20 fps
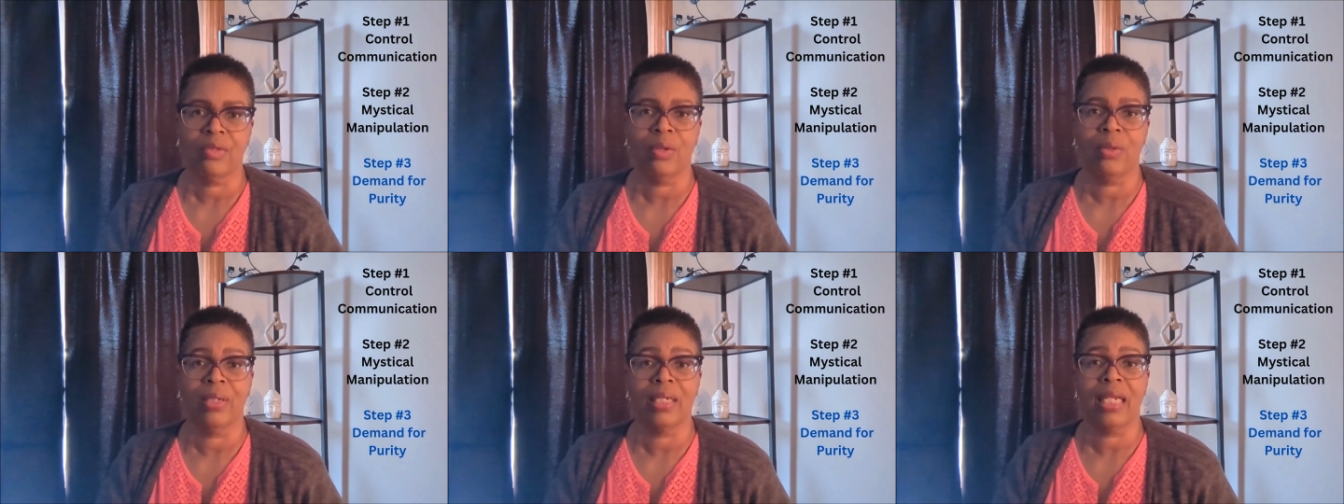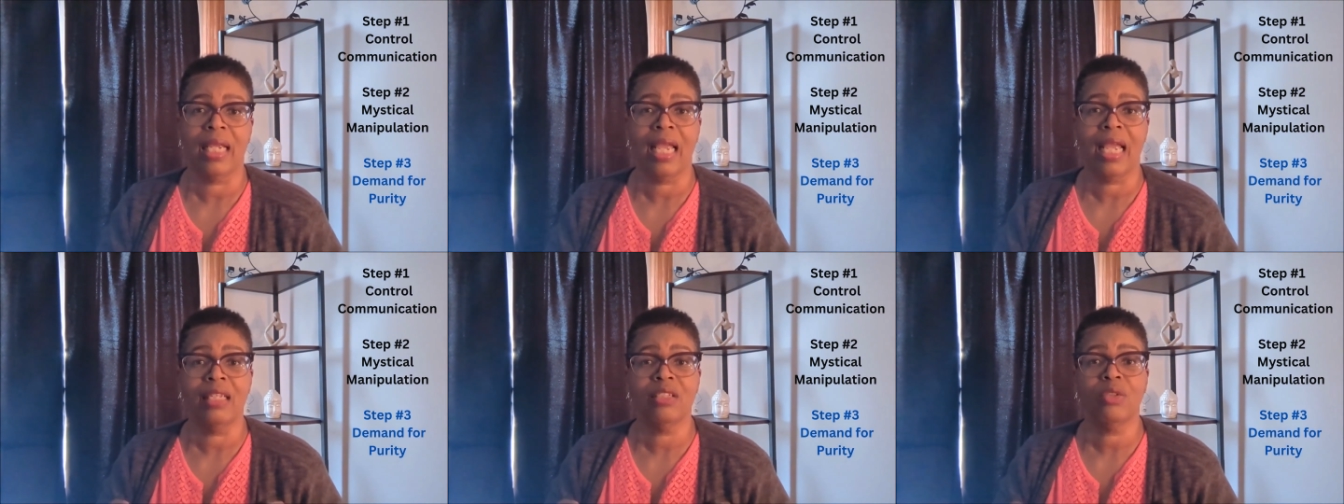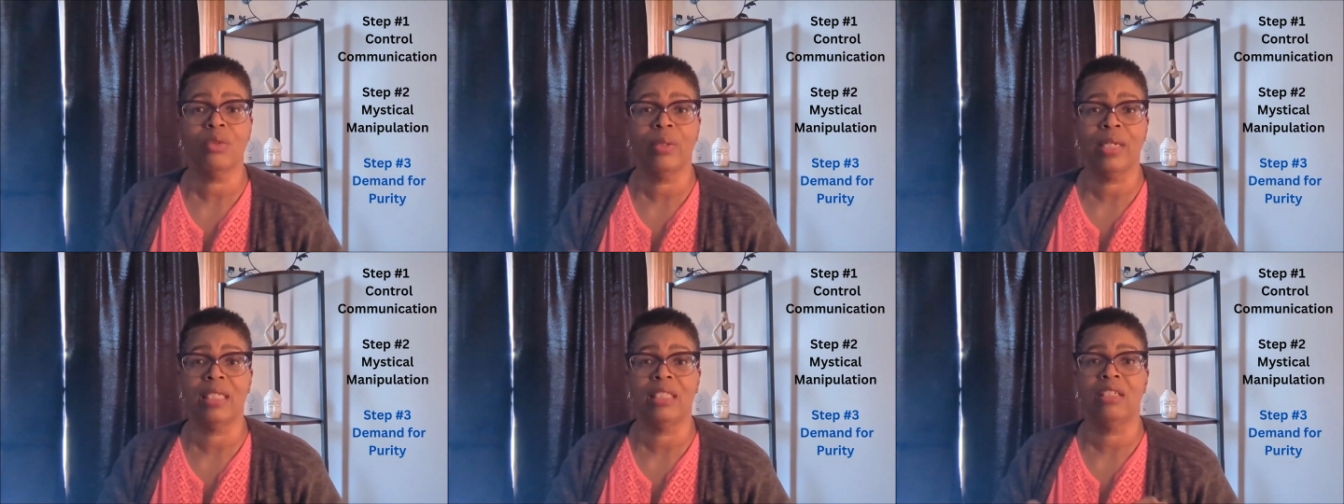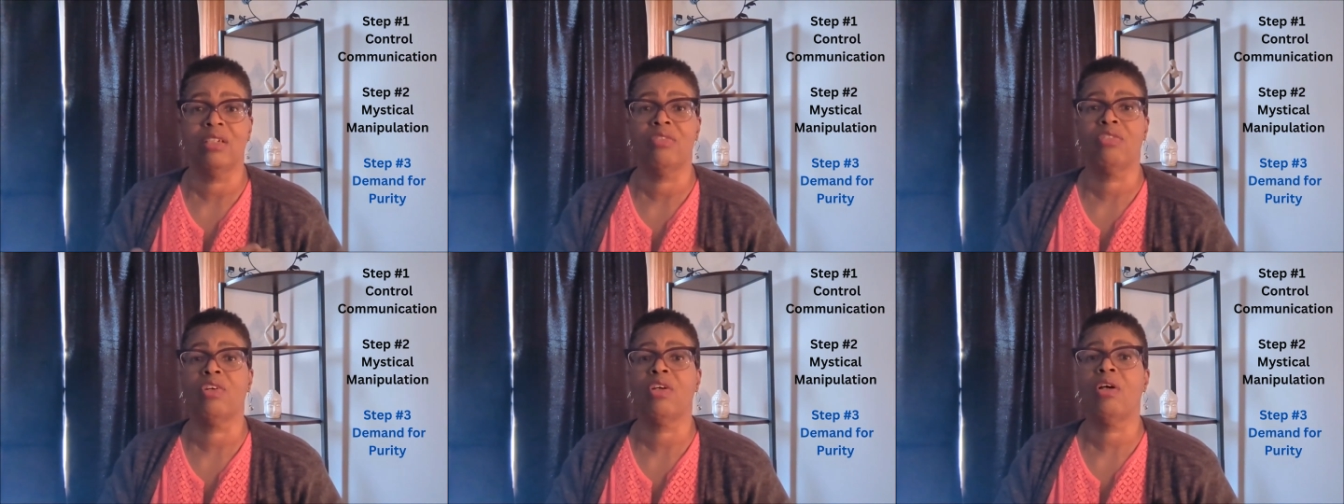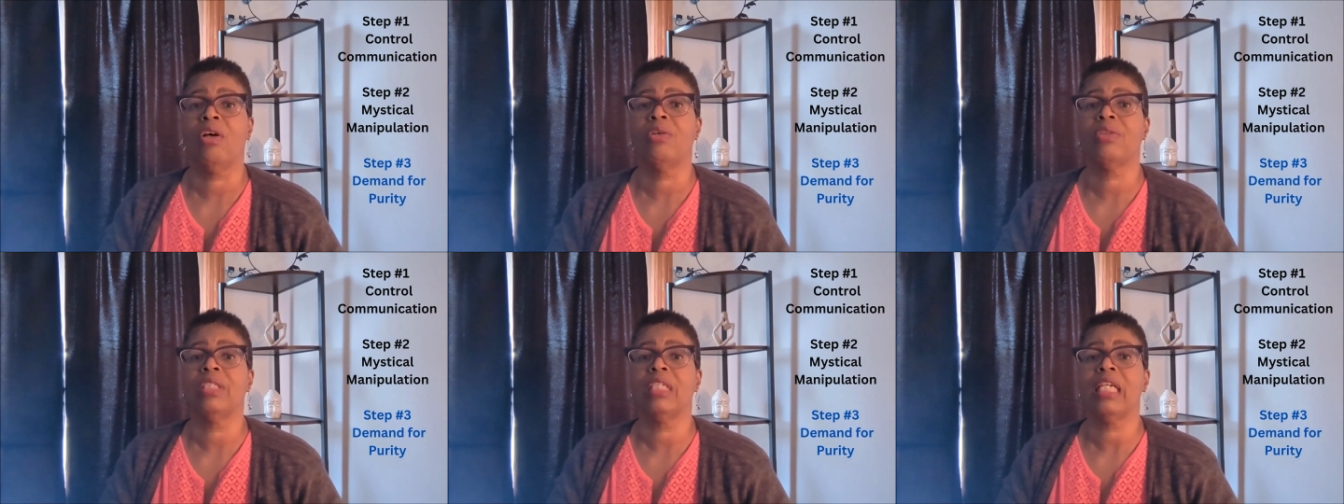
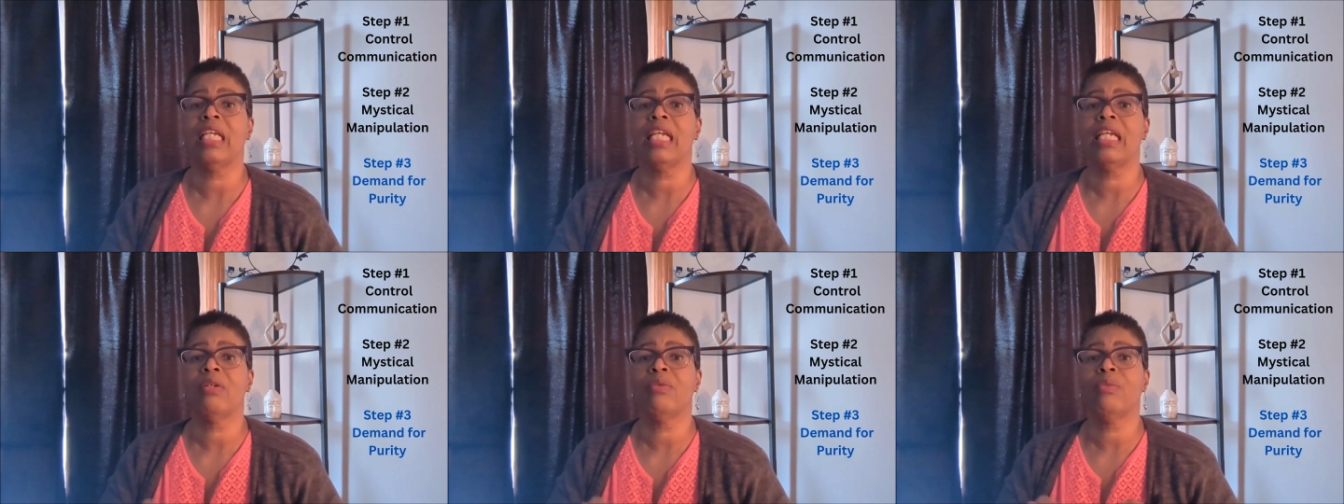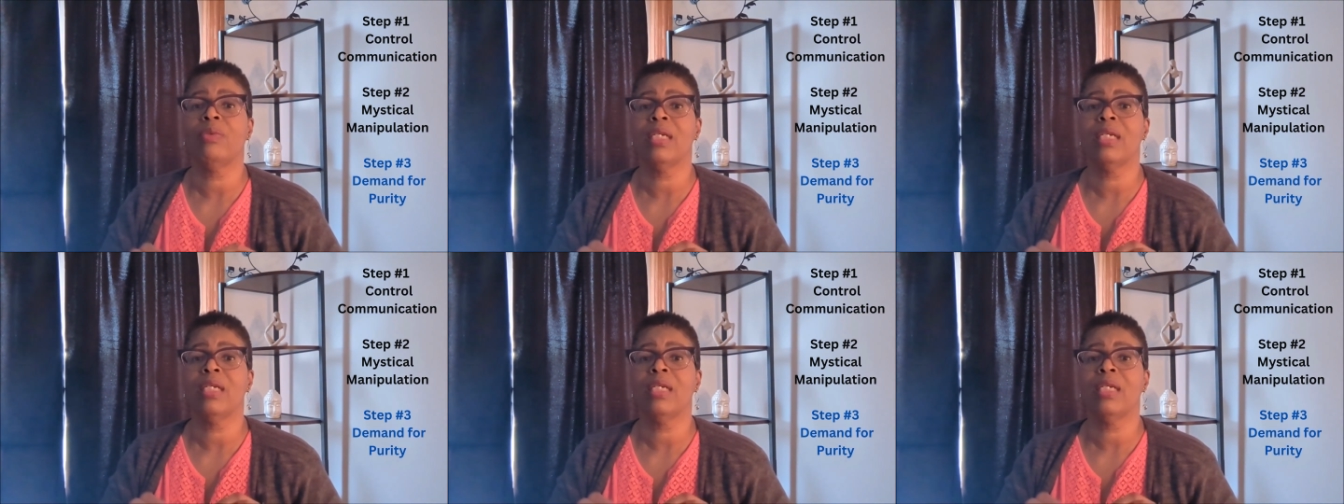in